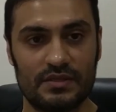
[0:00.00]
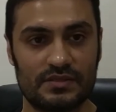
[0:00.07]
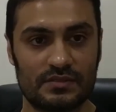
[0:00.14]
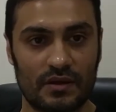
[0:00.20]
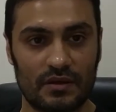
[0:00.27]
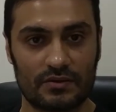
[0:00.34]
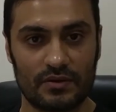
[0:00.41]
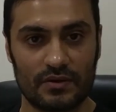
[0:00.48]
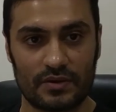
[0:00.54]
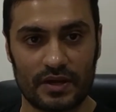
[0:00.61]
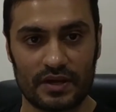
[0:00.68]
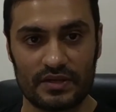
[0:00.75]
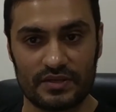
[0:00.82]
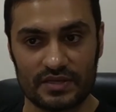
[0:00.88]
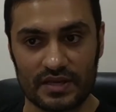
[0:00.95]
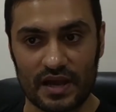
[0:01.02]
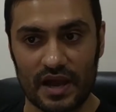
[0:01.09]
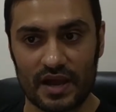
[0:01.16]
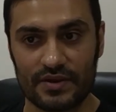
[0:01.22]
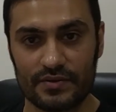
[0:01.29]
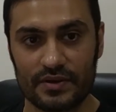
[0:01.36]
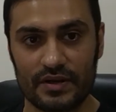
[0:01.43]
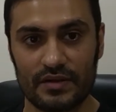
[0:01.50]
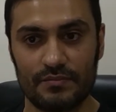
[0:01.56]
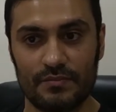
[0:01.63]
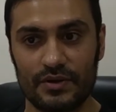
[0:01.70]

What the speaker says: it's not gonna get dehydrated.